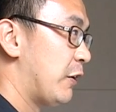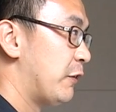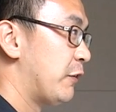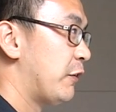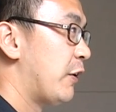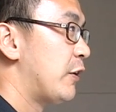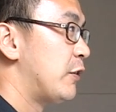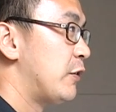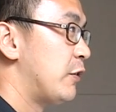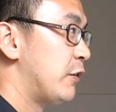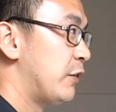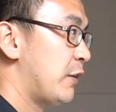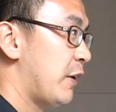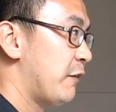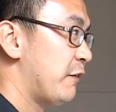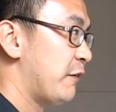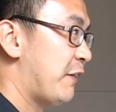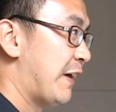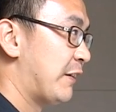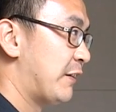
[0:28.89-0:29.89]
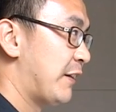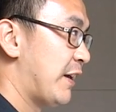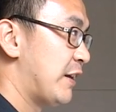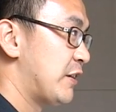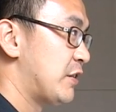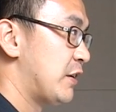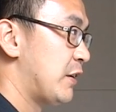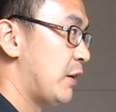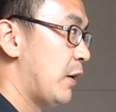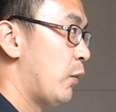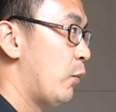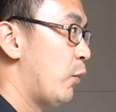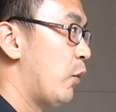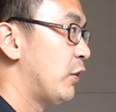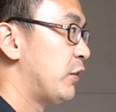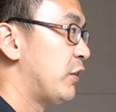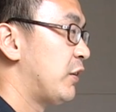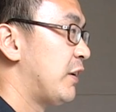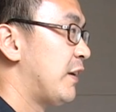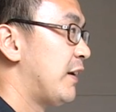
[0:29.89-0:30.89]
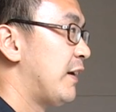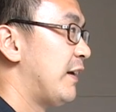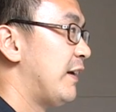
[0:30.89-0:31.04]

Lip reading: of Youth Home Foundation and what